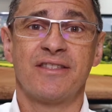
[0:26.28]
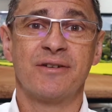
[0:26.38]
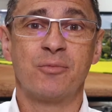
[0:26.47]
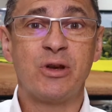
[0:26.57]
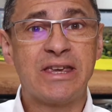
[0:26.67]

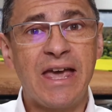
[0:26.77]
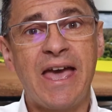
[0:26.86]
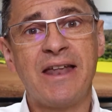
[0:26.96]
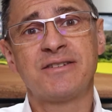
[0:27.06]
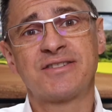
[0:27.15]
that we
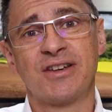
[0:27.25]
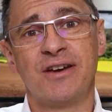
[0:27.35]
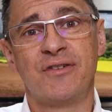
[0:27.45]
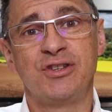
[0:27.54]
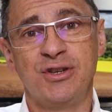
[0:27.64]
can
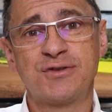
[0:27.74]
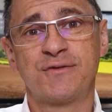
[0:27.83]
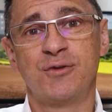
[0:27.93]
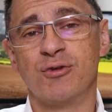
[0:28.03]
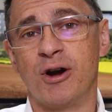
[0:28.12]
serve a
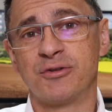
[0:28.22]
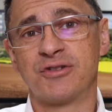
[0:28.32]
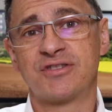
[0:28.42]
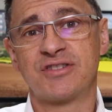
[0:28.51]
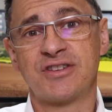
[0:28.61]
useful role
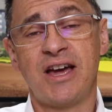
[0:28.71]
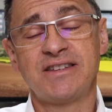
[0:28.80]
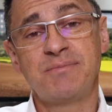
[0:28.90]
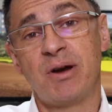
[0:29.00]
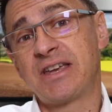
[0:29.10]
to
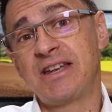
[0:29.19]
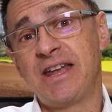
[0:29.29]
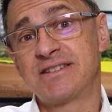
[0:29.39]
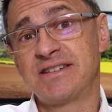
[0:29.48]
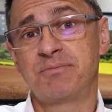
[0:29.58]
society by
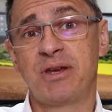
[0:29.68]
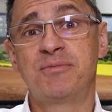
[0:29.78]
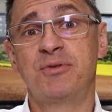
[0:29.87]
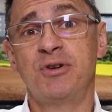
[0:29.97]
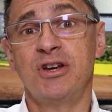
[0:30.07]
connecting
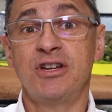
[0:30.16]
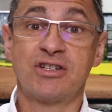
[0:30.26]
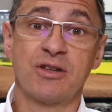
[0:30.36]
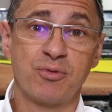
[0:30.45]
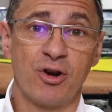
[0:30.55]
people
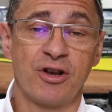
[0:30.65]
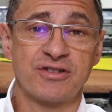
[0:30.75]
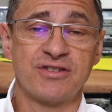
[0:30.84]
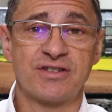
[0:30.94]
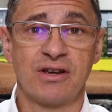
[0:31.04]
to the
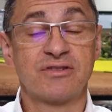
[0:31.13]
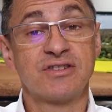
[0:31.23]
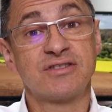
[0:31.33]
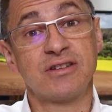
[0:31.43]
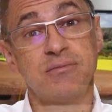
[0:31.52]
products and
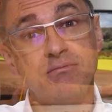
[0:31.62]
services that are